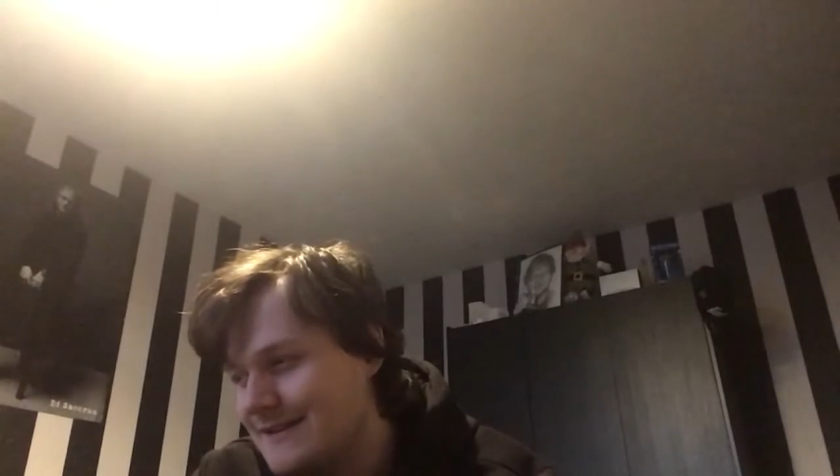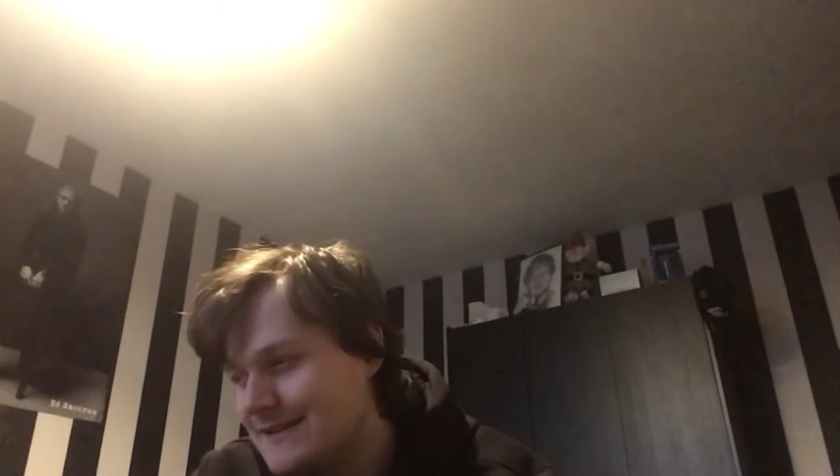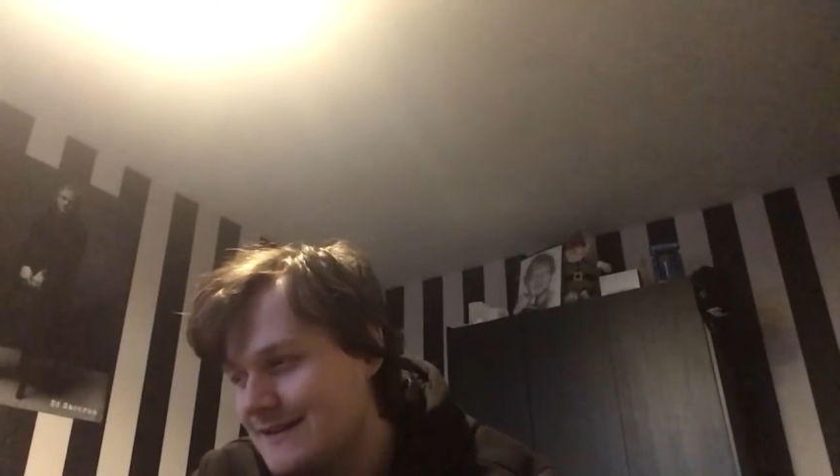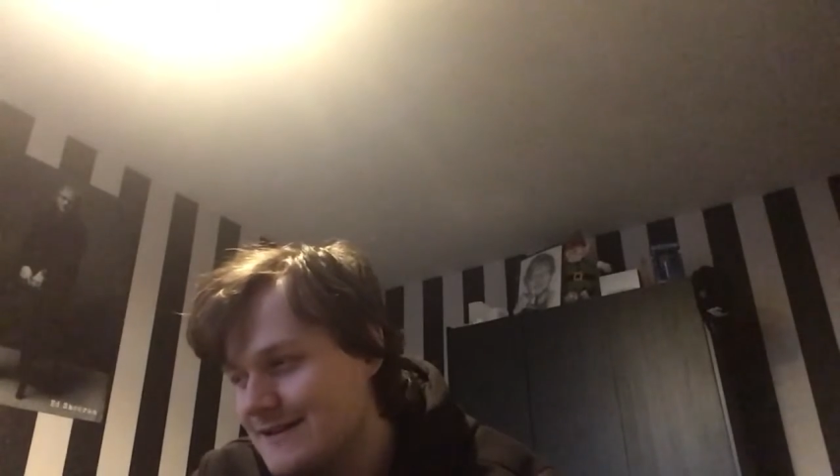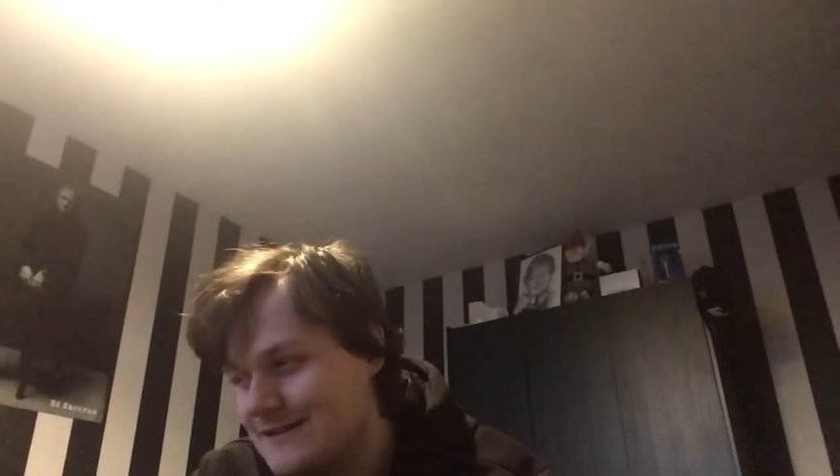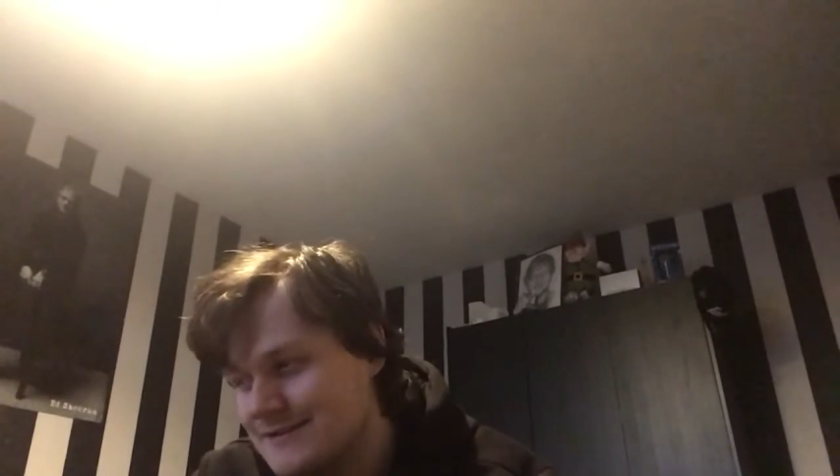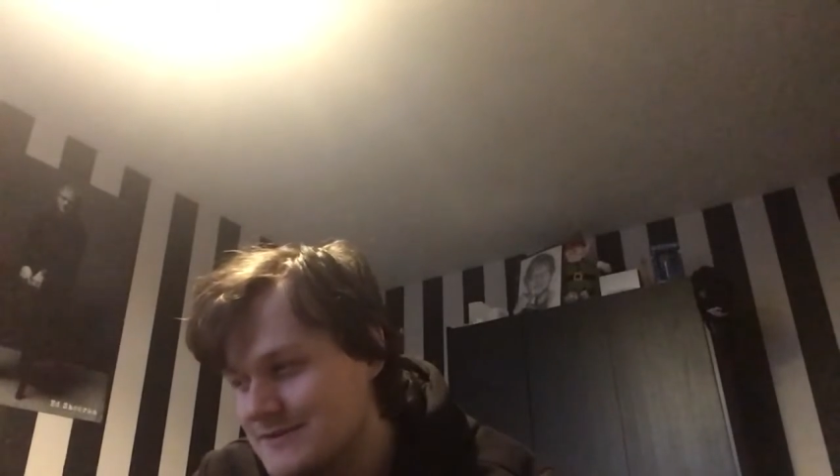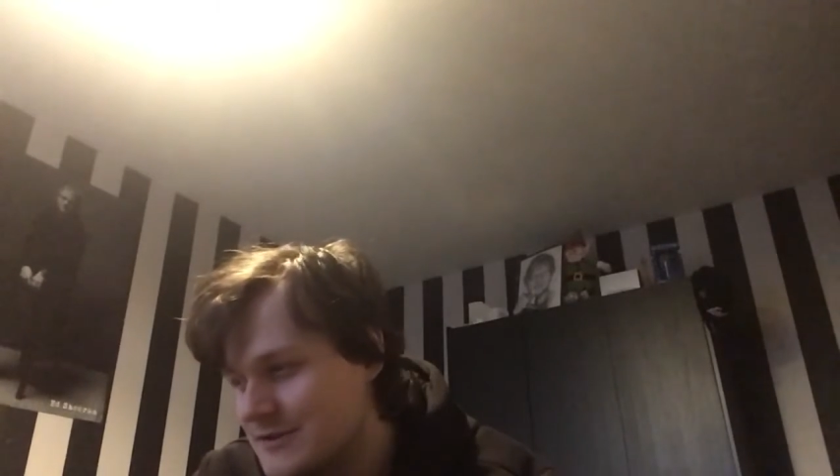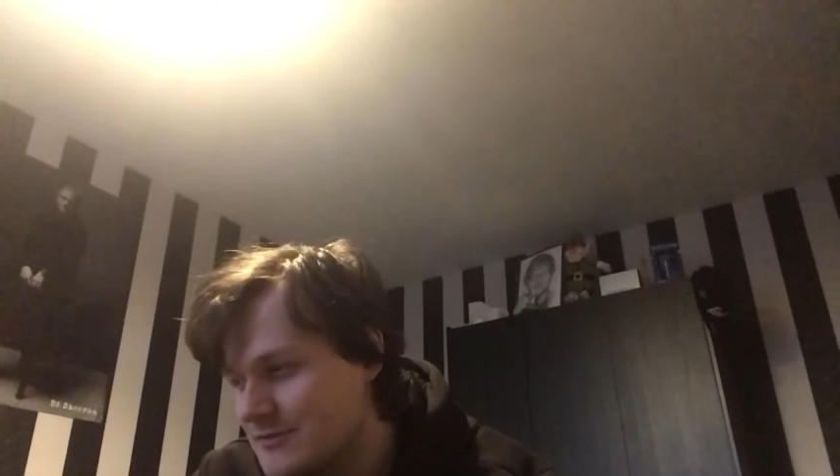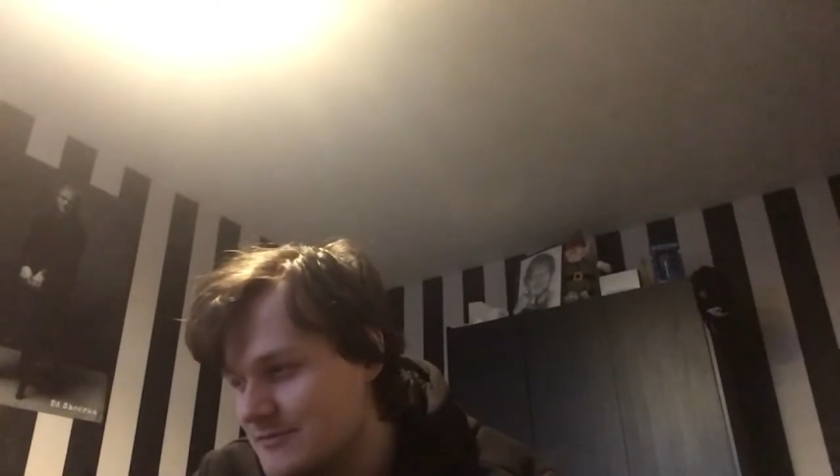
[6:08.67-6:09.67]
Yeah,
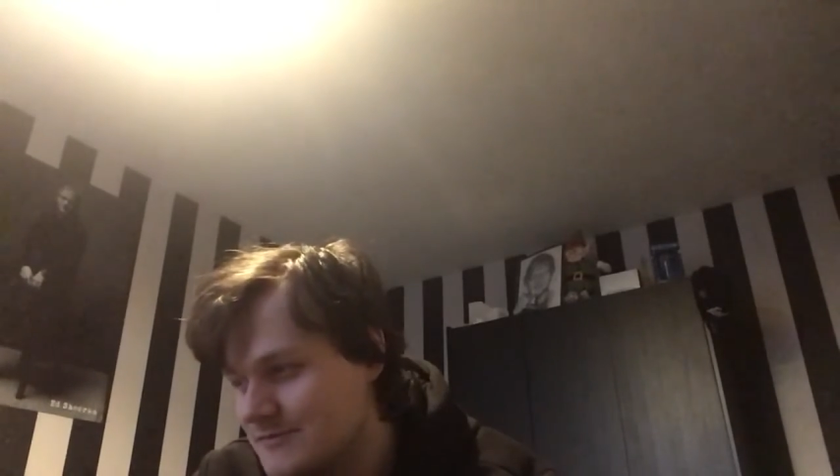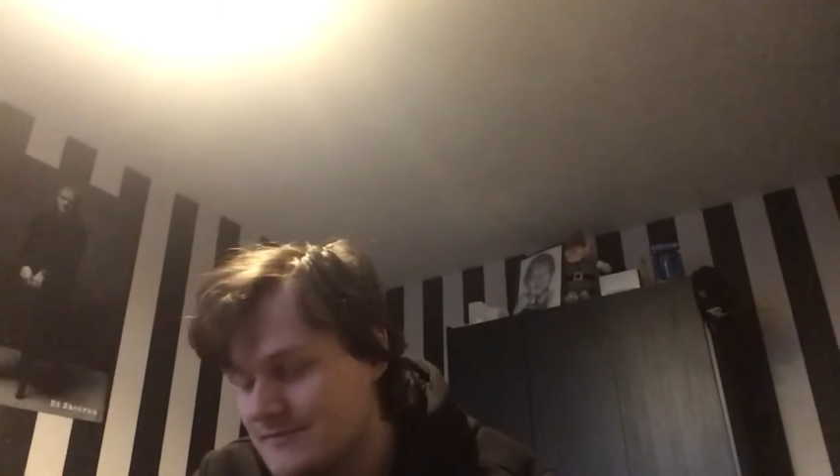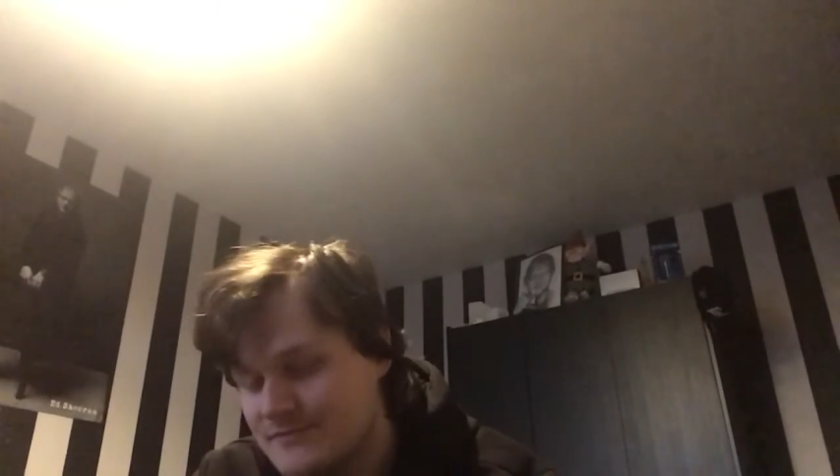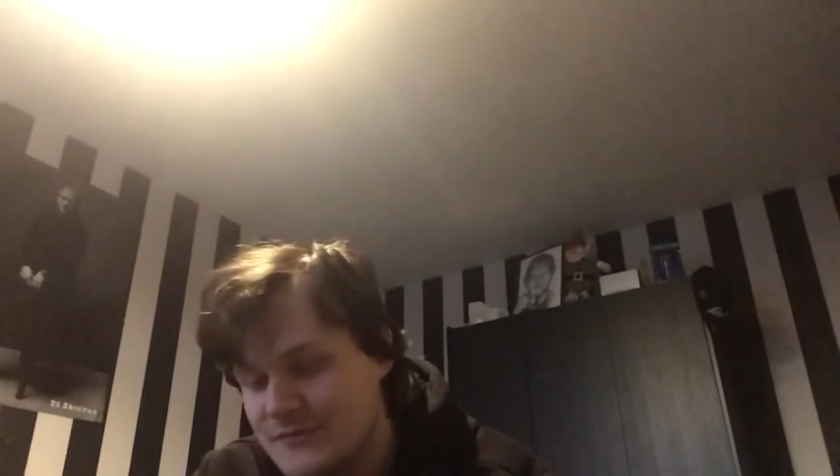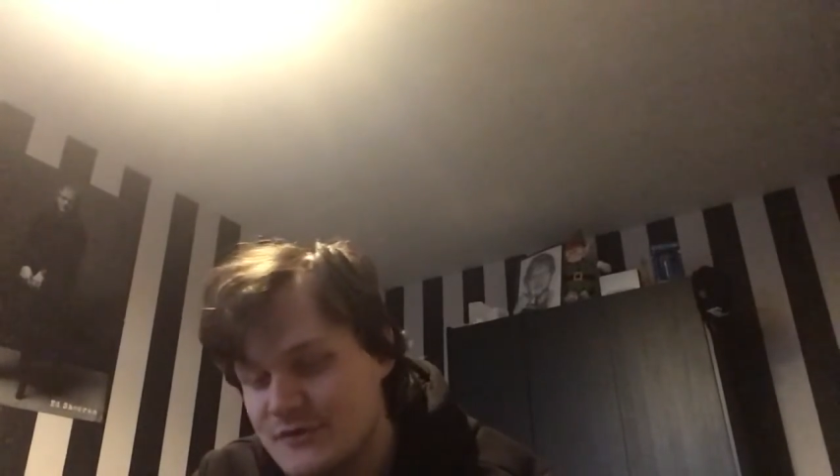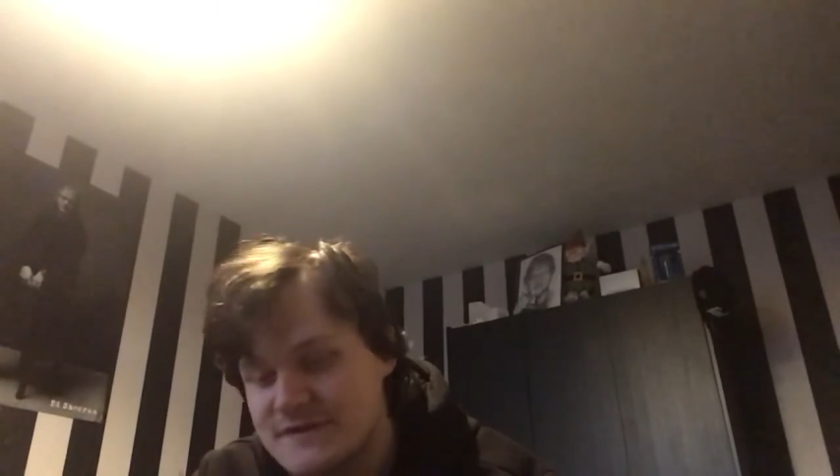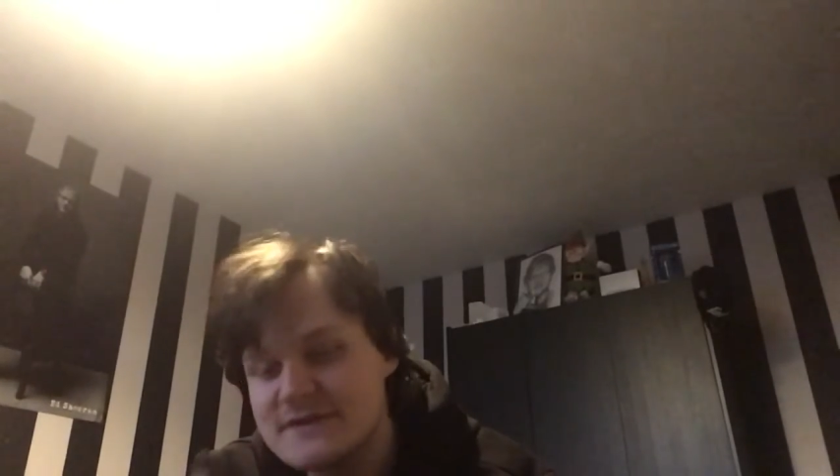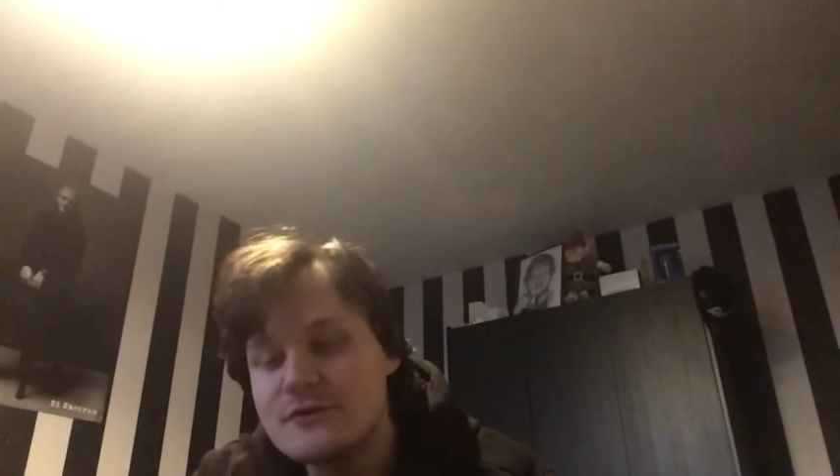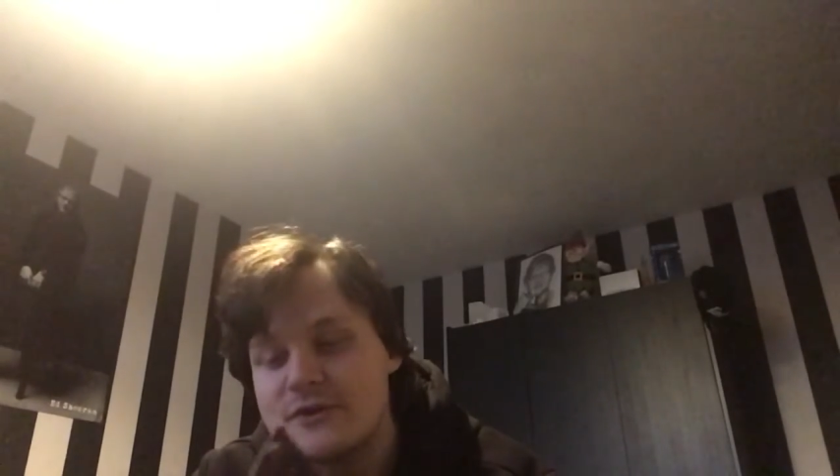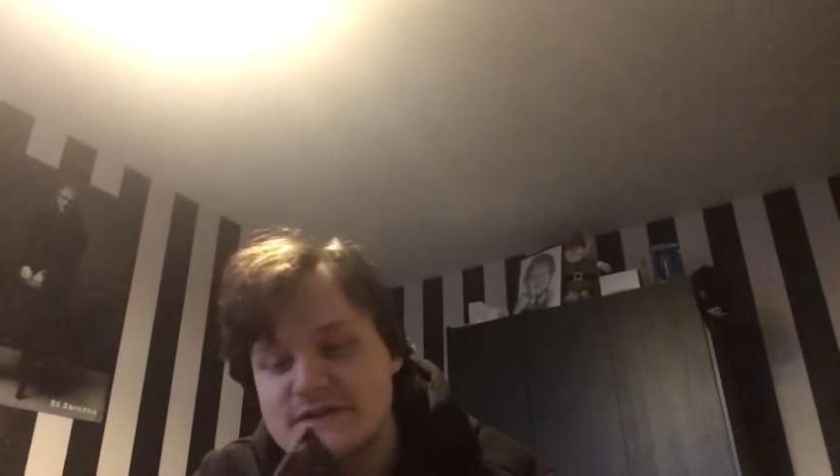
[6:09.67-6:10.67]
so other